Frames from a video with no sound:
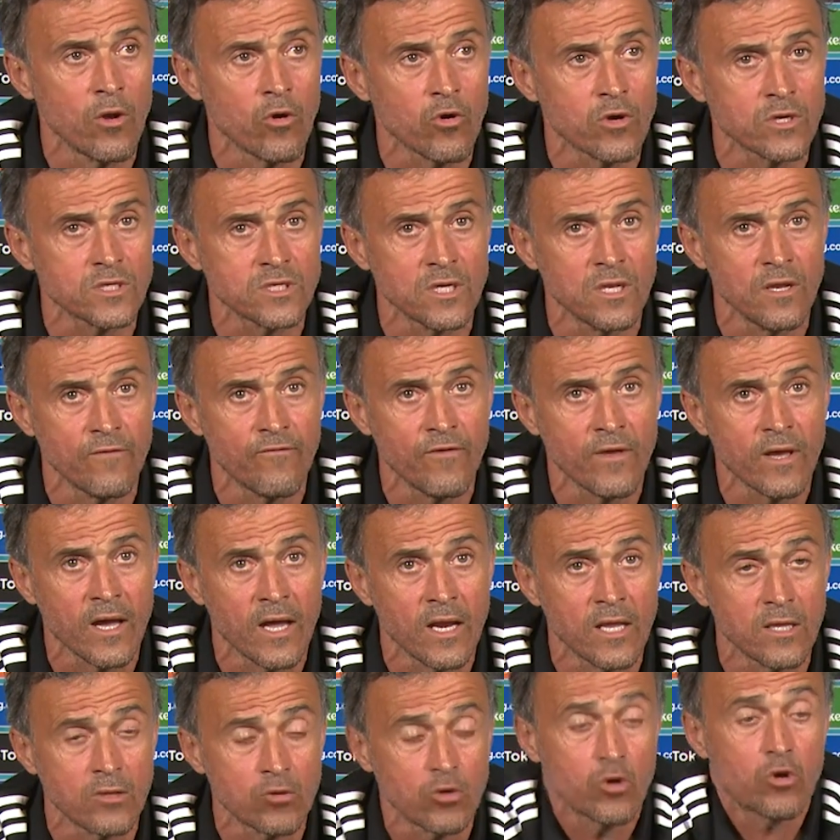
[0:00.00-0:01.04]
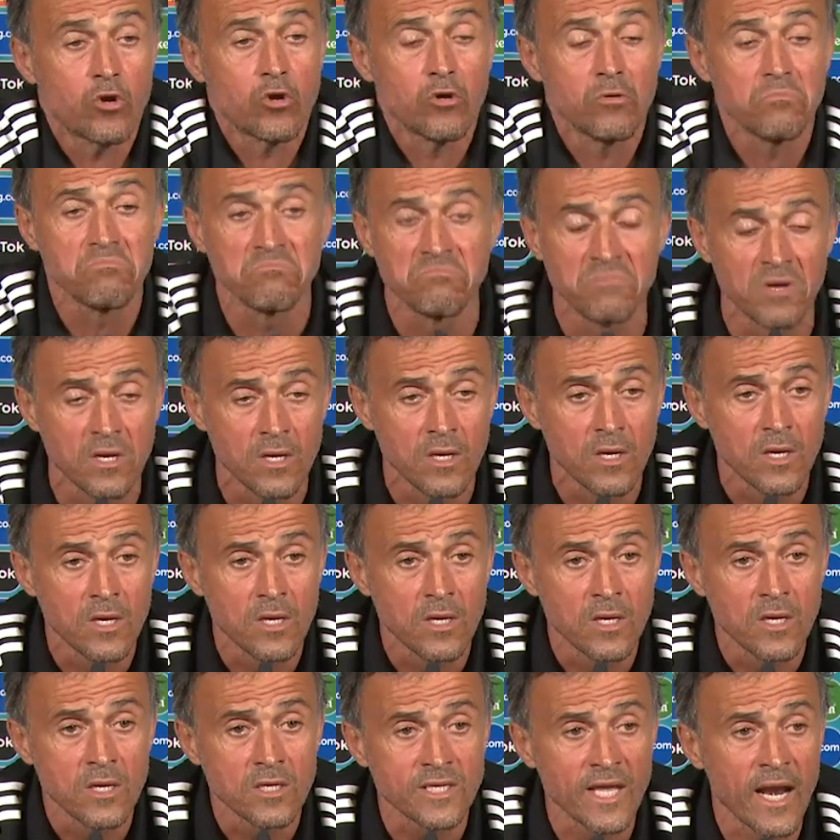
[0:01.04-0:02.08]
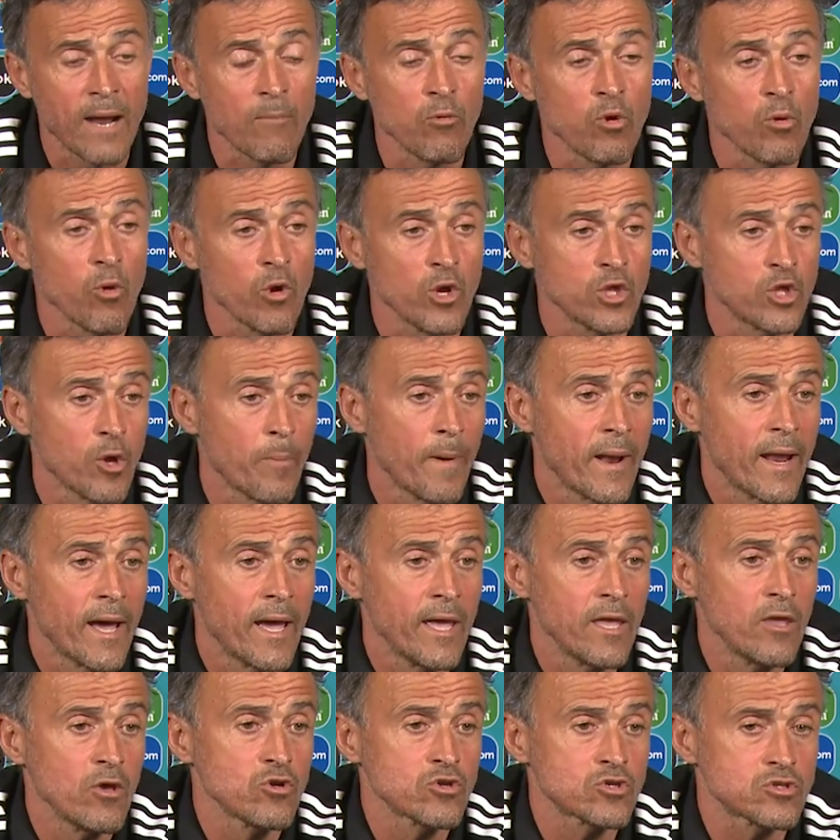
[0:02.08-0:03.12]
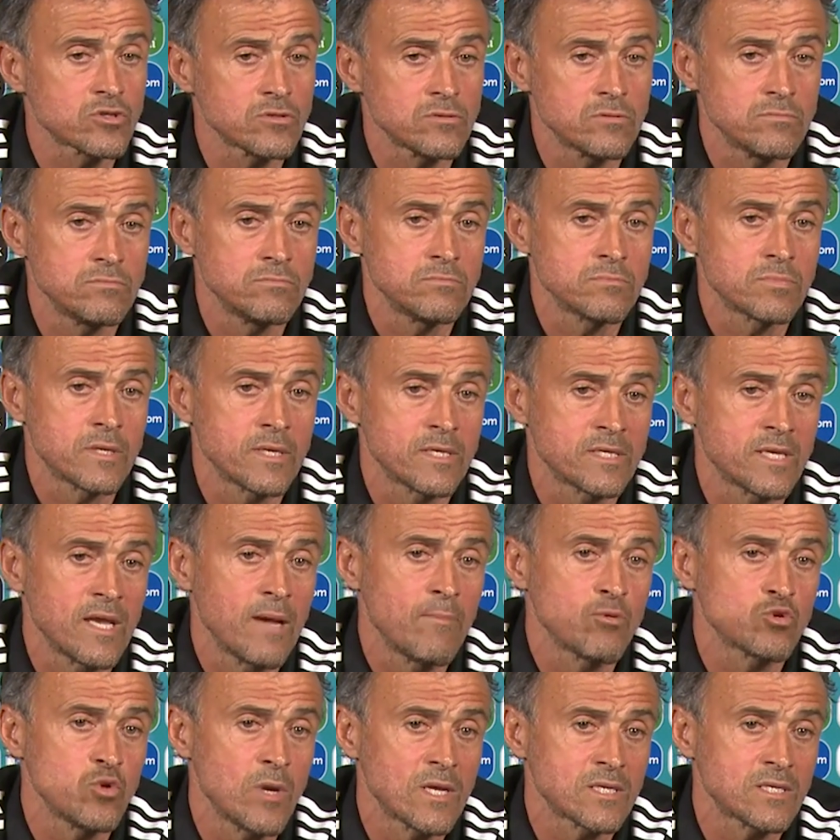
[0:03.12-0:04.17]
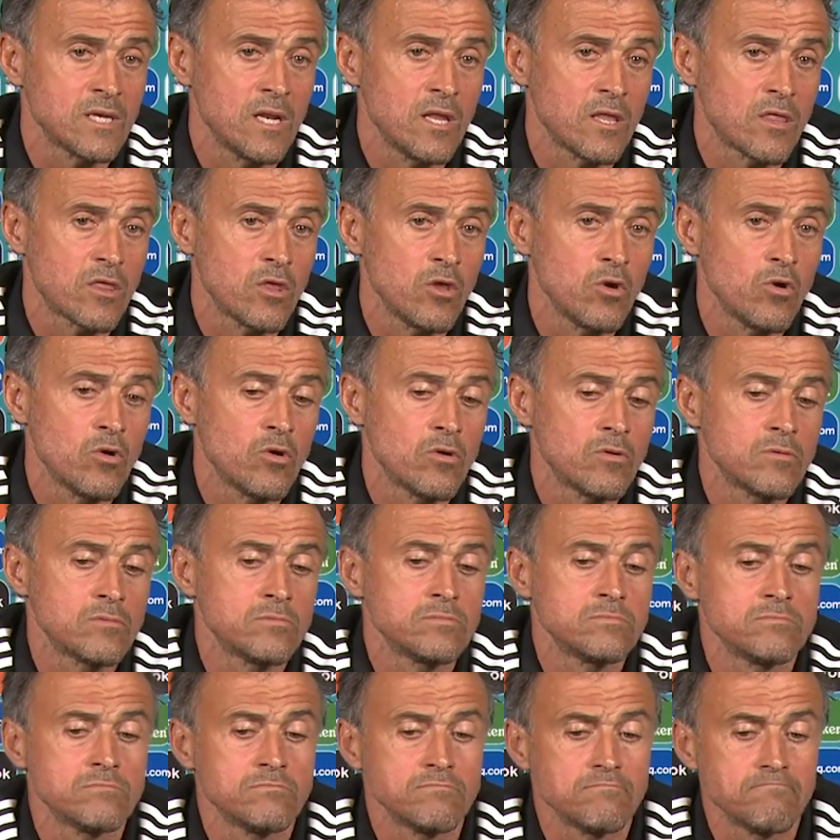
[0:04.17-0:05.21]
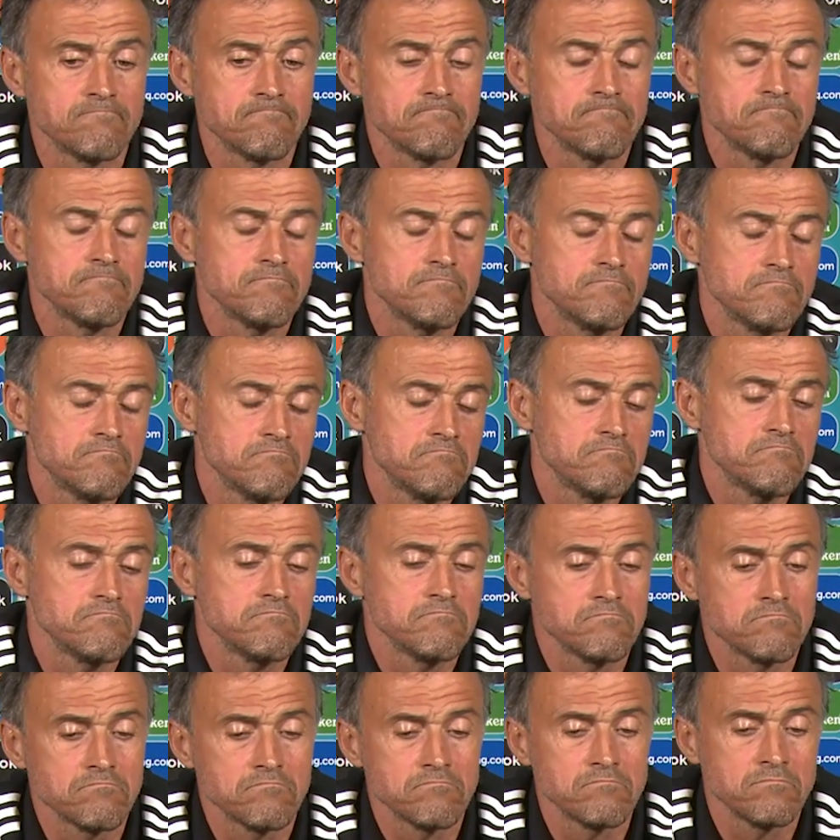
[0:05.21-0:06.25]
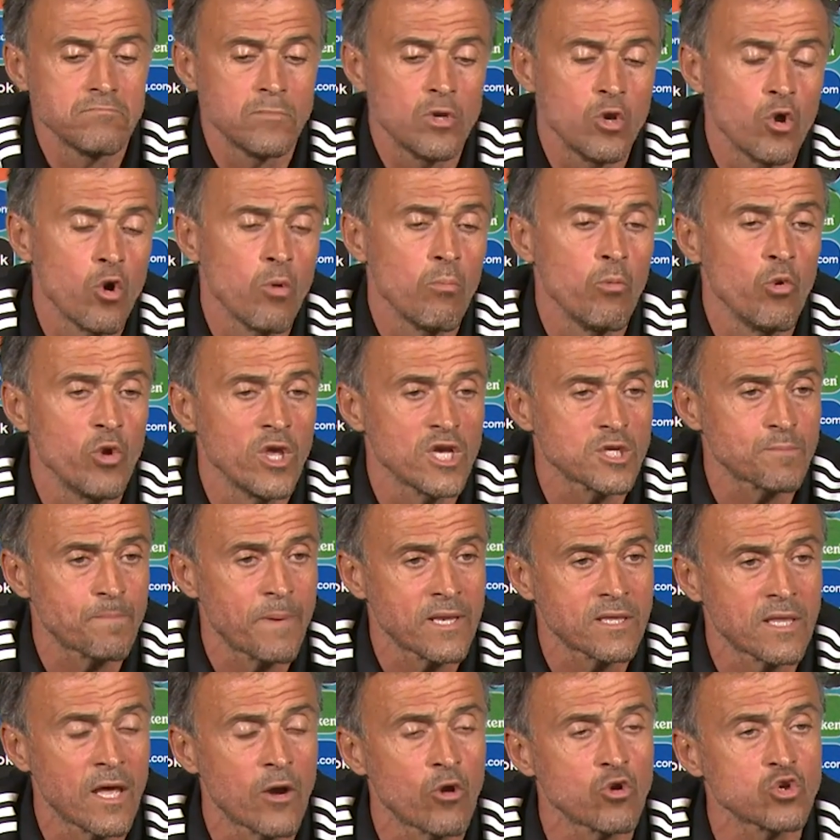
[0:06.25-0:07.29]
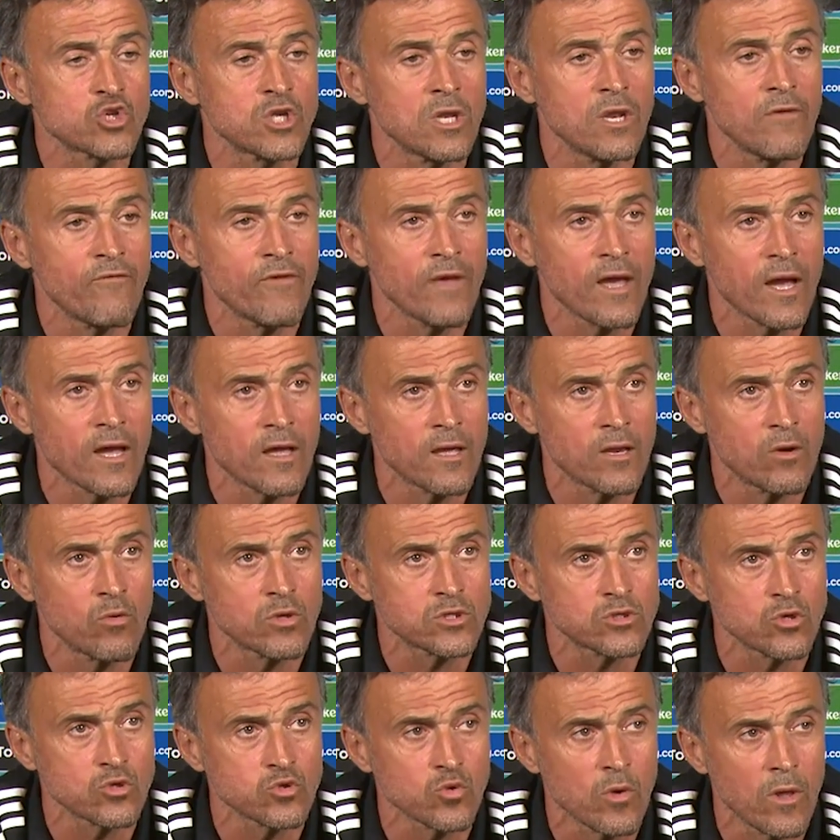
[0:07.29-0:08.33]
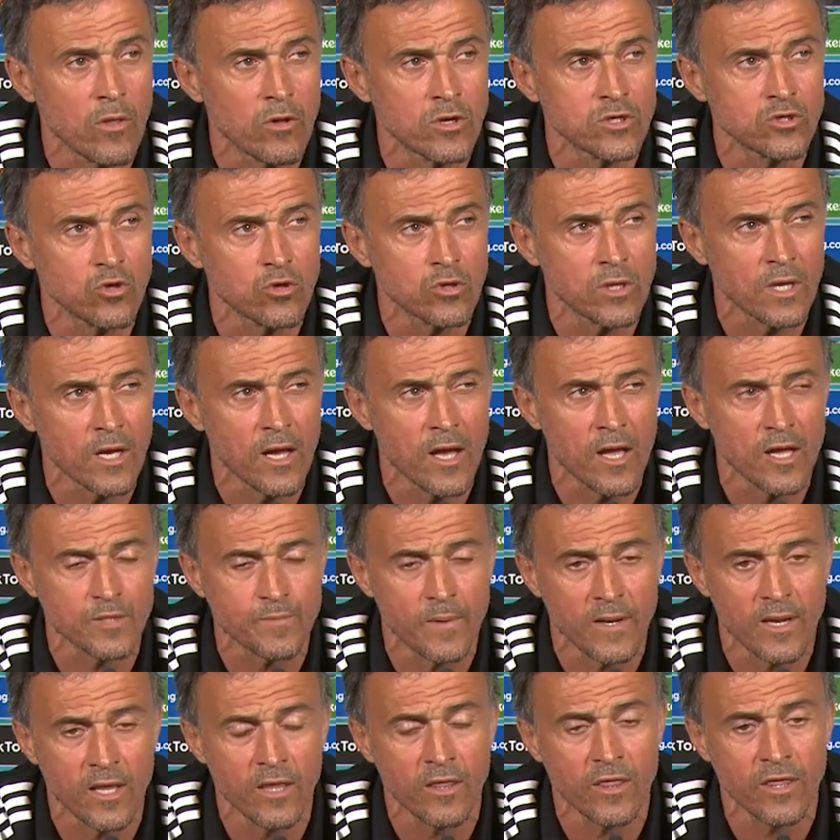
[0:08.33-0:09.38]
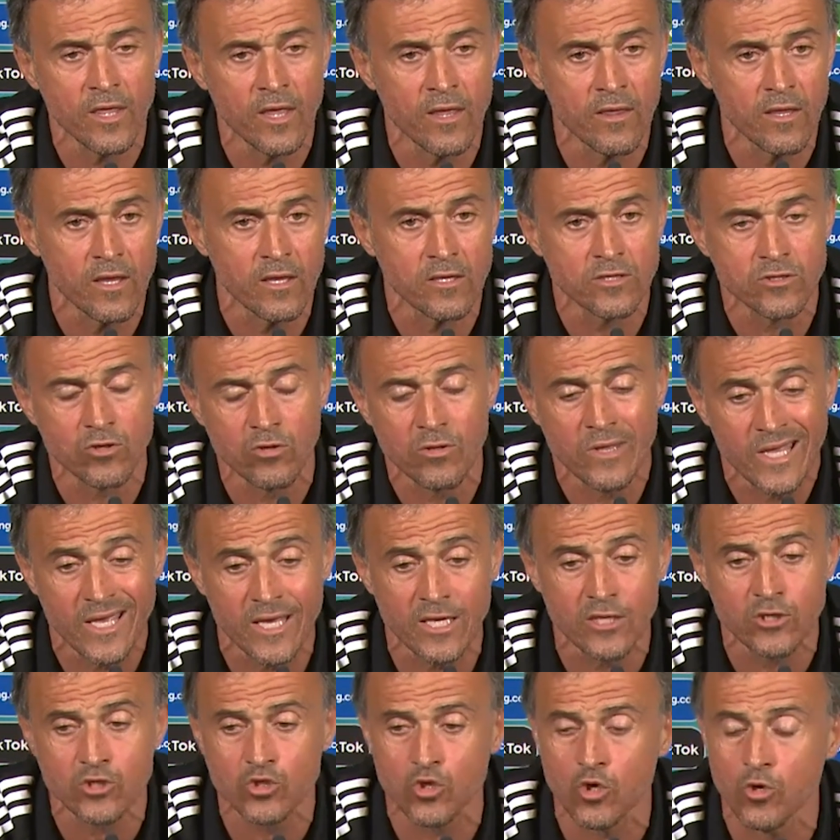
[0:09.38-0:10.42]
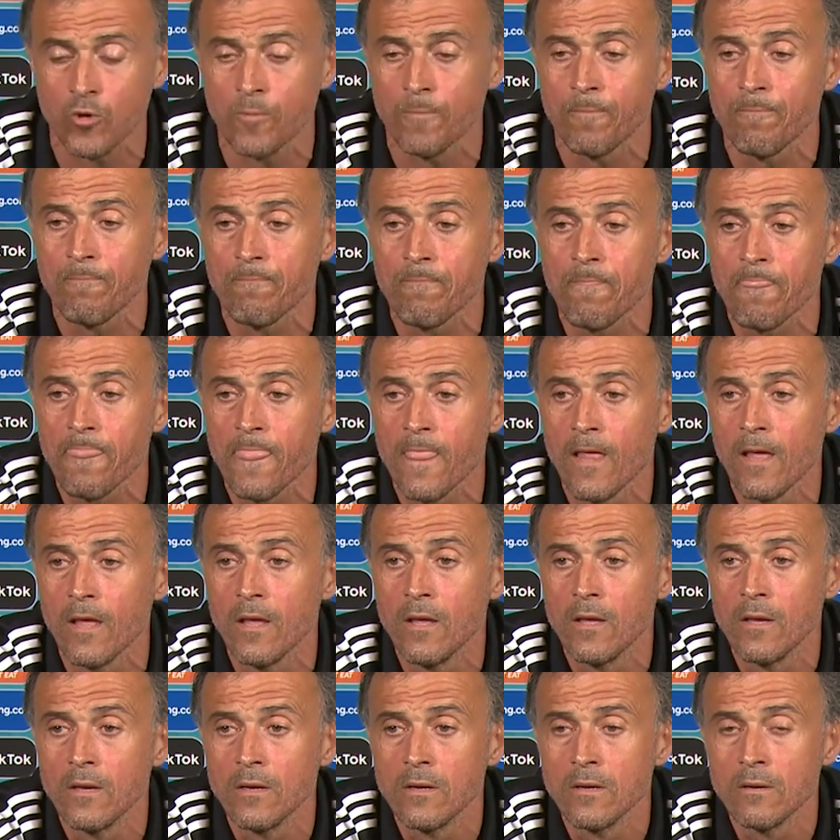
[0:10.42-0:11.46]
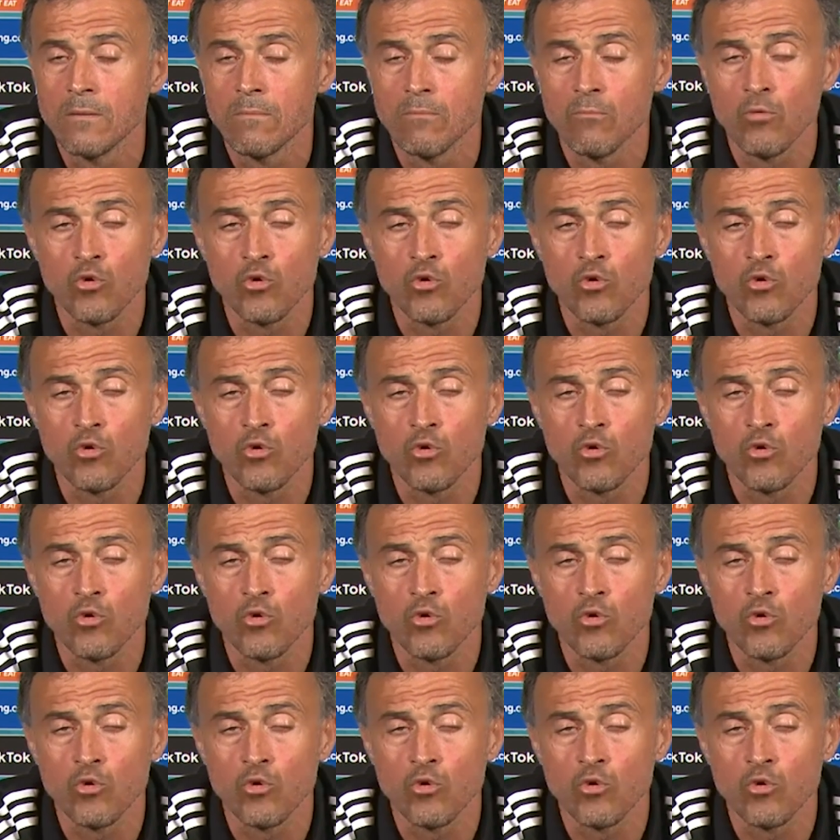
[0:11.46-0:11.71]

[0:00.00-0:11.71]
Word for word: the movement in attack and defense, and try to block out the rest. That would be fantastic for them, of course. Of course, we're not an experienced team,